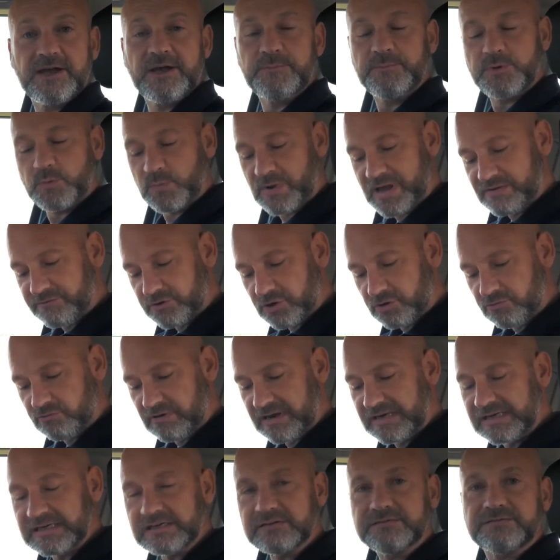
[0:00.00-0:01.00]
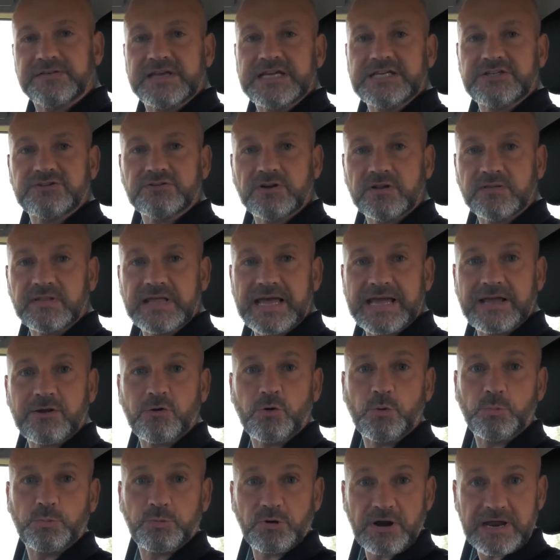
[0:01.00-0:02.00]
But we have a great little feature on there
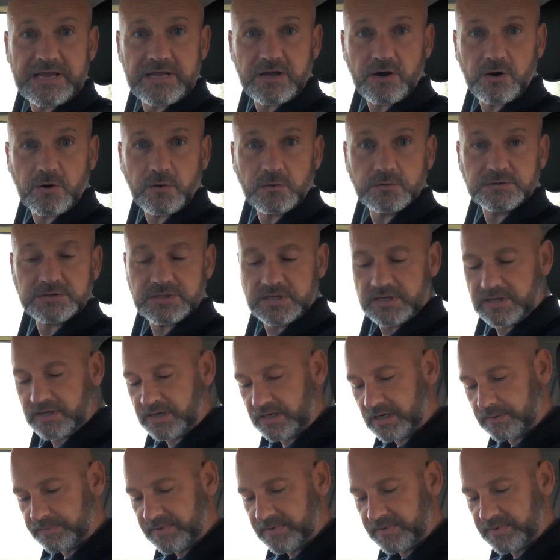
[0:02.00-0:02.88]
called brake hold, and